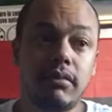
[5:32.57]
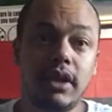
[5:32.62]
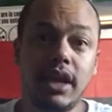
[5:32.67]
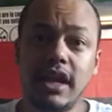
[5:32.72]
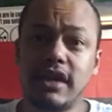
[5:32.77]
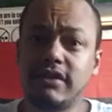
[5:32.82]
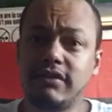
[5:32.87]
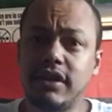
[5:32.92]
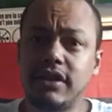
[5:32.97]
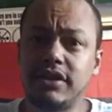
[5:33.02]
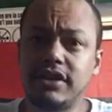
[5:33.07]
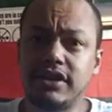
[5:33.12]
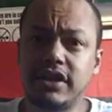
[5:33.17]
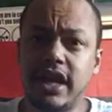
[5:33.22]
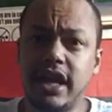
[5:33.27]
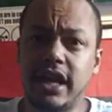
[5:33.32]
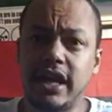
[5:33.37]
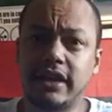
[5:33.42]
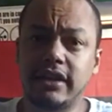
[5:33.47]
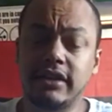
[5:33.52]
And it's very
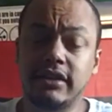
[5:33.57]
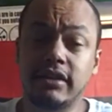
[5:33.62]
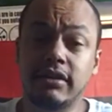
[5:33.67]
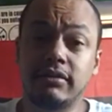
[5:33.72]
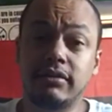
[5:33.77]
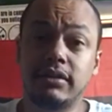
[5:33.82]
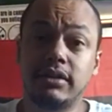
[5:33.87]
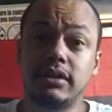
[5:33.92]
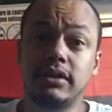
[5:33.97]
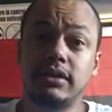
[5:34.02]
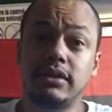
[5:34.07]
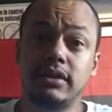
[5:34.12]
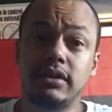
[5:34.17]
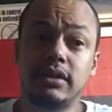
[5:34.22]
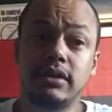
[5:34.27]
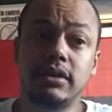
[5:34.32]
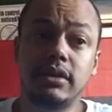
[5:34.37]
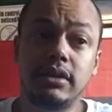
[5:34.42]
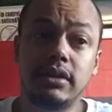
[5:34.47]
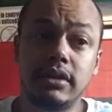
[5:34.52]
sad,
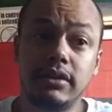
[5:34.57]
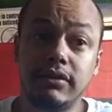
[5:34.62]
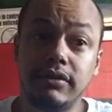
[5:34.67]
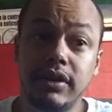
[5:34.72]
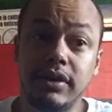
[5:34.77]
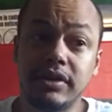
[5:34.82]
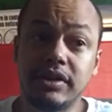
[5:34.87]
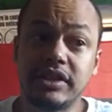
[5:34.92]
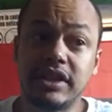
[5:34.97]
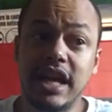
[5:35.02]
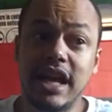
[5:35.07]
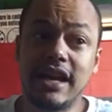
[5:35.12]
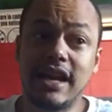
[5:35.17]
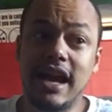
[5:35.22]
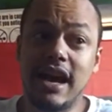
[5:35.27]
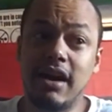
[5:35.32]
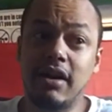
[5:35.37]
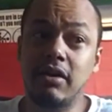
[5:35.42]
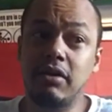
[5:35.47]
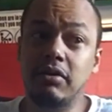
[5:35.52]
very sad
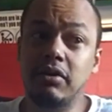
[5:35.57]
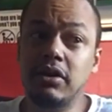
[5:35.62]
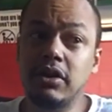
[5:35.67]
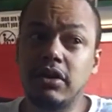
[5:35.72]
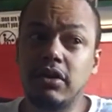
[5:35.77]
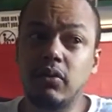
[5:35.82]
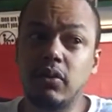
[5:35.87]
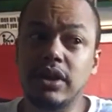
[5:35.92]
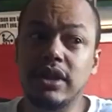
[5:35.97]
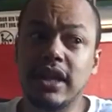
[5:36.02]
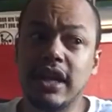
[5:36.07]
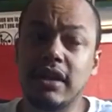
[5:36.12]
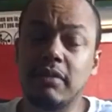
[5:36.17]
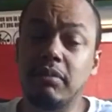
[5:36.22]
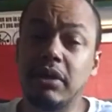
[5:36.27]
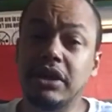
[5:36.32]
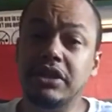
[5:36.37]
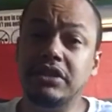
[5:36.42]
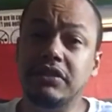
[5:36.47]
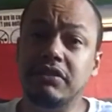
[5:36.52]
how we let a
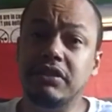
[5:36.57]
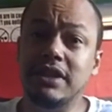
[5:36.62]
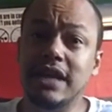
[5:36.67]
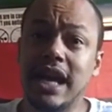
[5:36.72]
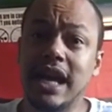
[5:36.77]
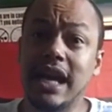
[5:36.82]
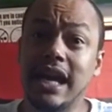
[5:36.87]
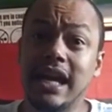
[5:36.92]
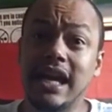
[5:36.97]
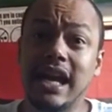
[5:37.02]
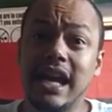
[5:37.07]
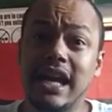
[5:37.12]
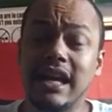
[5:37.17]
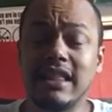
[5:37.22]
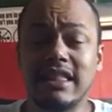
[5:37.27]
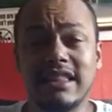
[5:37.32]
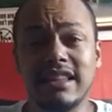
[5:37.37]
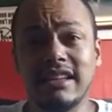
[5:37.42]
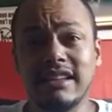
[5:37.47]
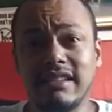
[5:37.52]
bunch of gay
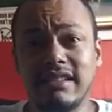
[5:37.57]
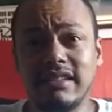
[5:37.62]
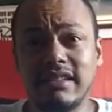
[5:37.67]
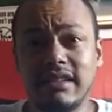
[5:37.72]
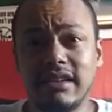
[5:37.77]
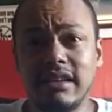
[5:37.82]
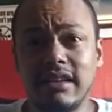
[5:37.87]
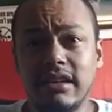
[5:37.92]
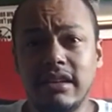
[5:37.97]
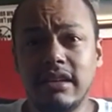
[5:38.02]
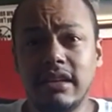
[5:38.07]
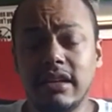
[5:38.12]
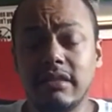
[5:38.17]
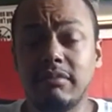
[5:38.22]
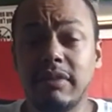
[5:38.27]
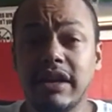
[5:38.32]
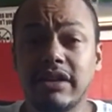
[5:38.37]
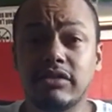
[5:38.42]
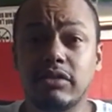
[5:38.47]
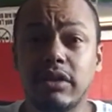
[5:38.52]
atheists in
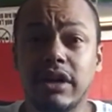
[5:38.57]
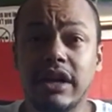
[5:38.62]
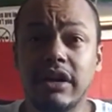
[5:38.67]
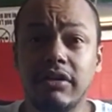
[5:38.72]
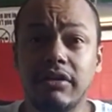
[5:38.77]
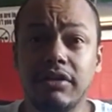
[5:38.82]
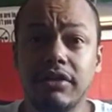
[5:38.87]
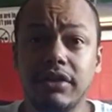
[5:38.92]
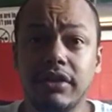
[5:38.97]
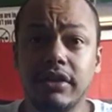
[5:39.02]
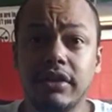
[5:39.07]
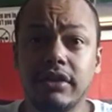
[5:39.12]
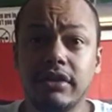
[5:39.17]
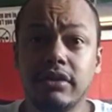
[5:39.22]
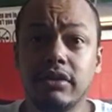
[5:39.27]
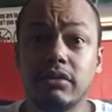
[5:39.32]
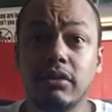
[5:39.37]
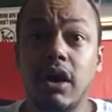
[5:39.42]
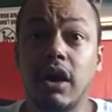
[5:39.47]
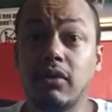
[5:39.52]
mental health,
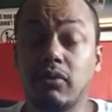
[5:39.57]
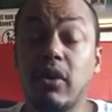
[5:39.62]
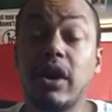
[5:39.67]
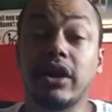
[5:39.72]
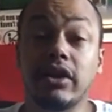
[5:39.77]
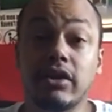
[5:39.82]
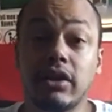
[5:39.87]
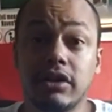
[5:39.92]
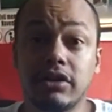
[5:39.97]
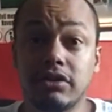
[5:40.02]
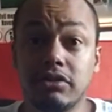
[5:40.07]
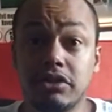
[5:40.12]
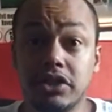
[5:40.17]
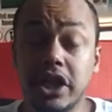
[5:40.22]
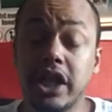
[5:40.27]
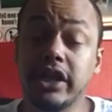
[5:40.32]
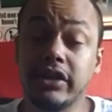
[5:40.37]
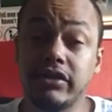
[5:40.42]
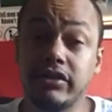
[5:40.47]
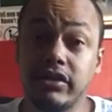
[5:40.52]
who on record are
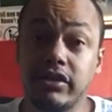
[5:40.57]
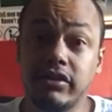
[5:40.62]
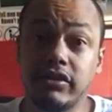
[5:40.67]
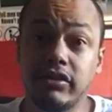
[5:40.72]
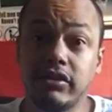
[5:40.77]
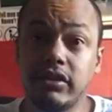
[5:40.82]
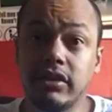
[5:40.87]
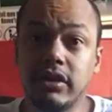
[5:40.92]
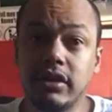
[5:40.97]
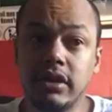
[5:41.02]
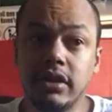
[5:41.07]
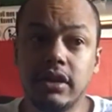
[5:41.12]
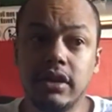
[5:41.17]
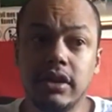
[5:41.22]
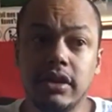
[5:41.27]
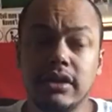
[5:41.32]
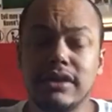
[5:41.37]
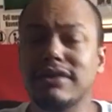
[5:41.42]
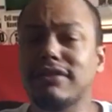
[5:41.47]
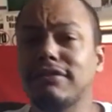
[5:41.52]
eugenicists,
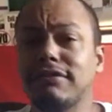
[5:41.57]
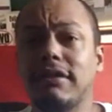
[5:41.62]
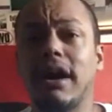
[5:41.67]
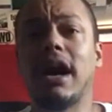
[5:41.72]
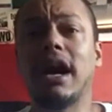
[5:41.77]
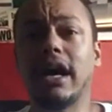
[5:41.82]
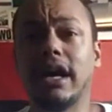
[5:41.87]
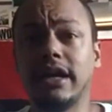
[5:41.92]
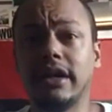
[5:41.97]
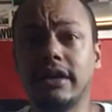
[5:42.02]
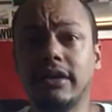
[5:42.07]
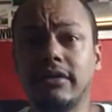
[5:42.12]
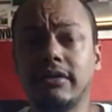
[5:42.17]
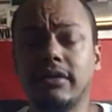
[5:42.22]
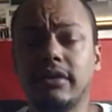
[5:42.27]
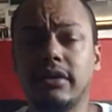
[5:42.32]
define,